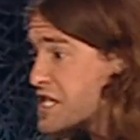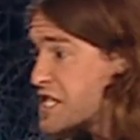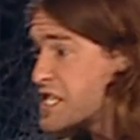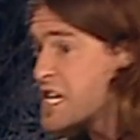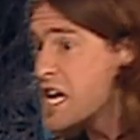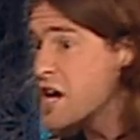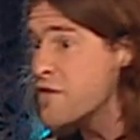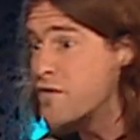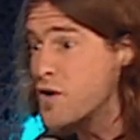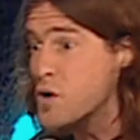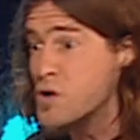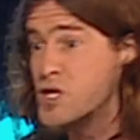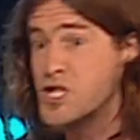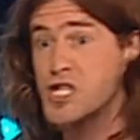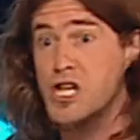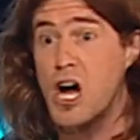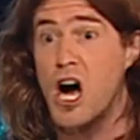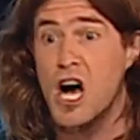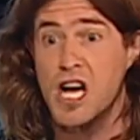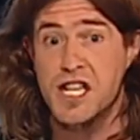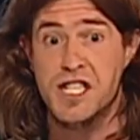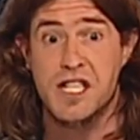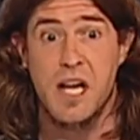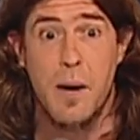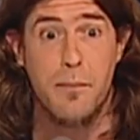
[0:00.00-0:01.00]
to see if you
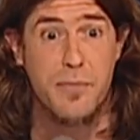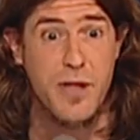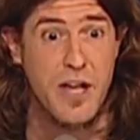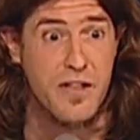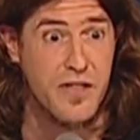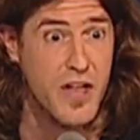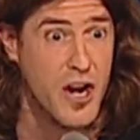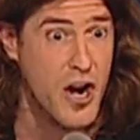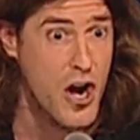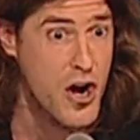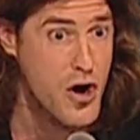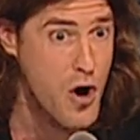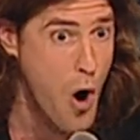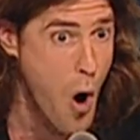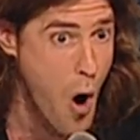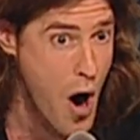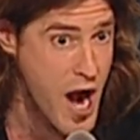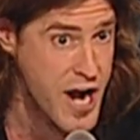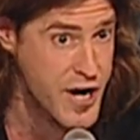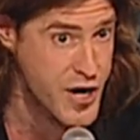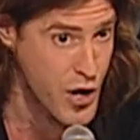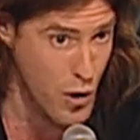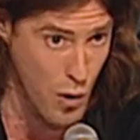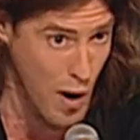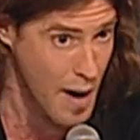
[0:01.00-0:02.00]
saw something that
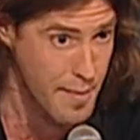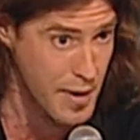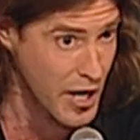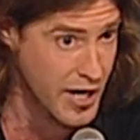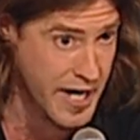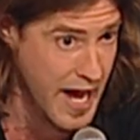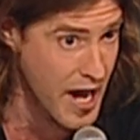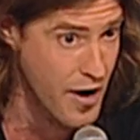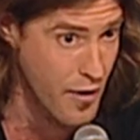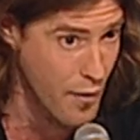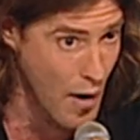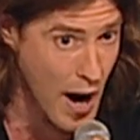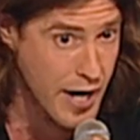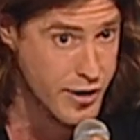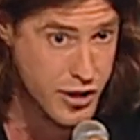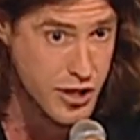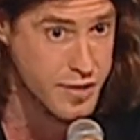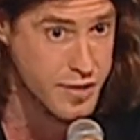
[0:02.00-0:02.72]
annoyed you. I'm not kidding, right?